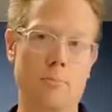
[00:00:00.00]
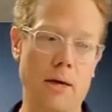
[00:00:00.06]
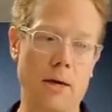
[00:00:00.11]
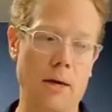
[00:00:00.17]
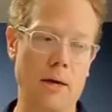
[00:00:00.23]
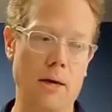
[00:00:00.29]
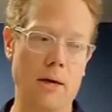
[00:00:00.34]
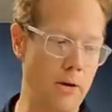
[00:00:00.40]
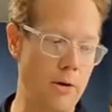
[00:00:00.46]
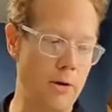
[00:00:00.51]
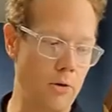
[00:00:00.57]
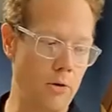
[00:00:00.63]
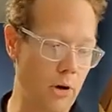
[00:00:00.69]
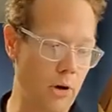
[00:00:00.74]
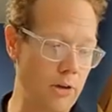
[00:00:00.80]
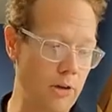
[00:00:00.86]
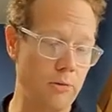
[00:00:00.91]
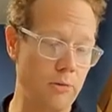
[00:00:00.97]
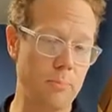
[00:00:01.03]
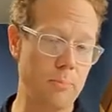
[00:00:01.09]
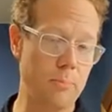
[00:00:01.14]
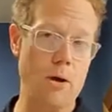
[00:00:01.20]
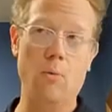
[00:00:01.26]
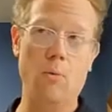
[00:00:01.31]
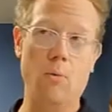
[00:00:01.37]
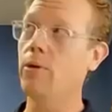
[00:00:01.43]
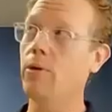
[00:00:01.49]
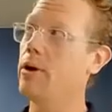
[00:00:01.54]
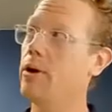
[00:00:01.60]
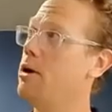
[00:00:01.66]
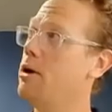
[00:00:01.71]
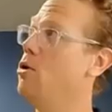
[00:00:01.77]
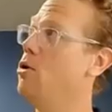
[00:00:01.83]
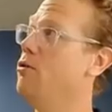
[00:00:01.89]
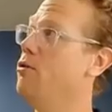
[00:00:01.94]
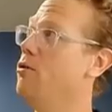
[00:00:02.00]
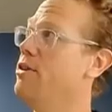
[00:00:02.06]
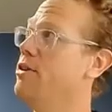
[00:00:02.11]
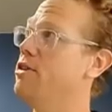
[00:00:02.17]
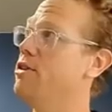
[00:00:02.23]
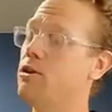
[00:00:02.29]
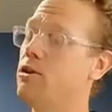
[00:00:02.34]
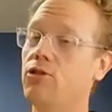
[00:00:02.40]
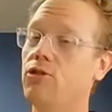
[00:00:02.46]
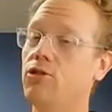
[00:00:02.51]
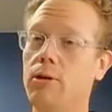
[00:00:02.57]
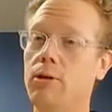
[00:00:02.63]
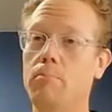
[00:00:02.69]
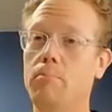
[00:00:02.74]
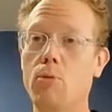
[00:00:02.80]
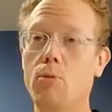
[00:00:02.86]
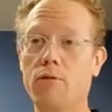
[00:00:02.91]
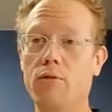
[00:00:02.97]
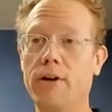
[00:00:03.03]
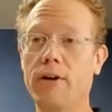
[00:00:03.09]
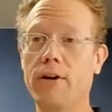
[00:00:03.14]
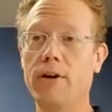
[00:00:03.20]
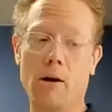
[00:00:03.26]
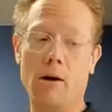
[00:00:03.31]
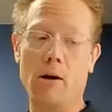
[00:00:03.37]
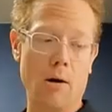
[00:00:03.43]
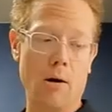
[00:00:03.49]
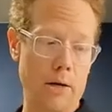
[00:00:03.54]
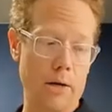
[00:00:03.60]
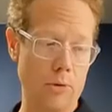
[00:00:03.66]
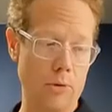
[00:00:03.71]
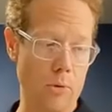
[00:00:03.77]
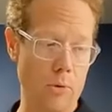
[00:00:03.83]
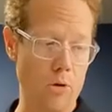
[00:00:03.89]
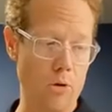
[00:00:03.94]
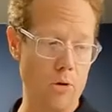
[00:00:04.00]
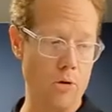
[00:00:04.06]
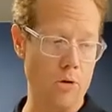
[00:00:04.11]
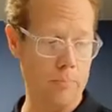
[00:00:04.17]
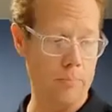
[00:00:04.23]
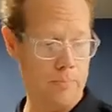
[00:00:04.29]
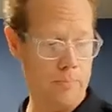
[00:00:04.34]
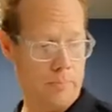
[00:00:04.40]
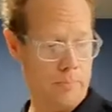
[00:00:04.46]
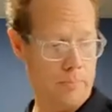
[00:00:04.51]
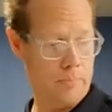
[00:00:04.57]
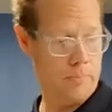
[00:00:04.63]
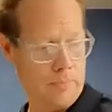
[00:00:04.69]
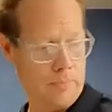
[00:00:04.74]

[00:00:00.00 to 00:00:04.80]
It's making a lot of noise, but we want to know if it's actually moving air out of the room.